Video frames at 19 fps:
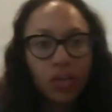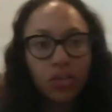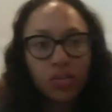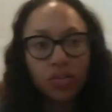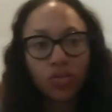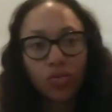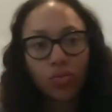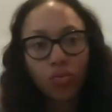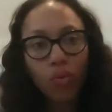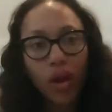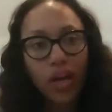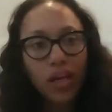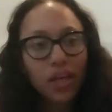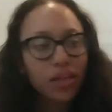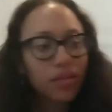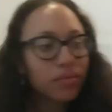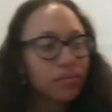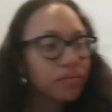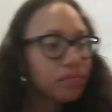your
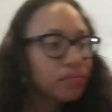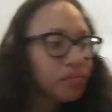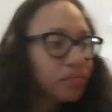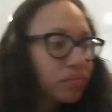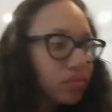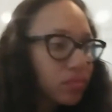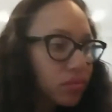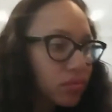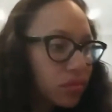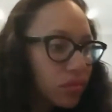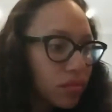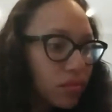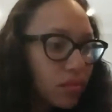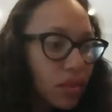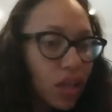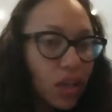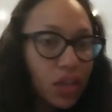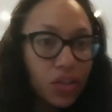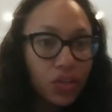weight,
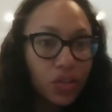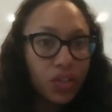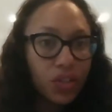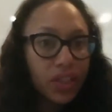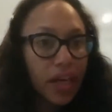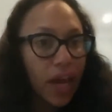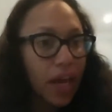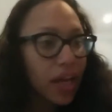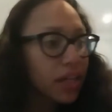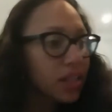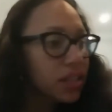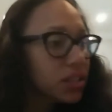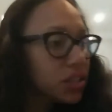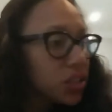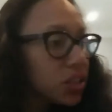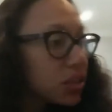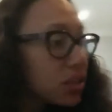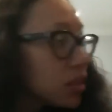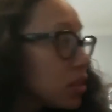your
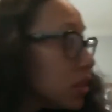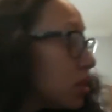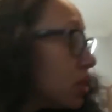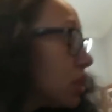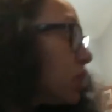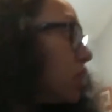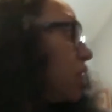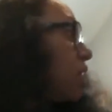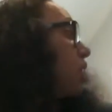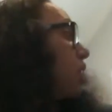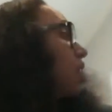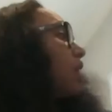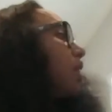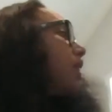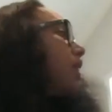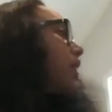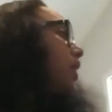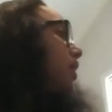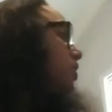gauge,
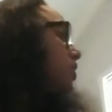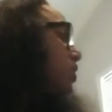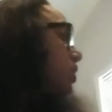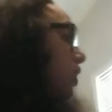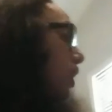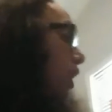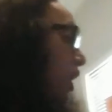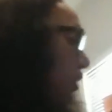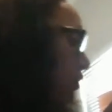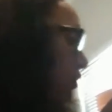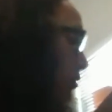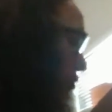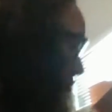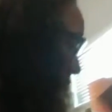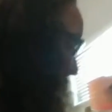and I should have,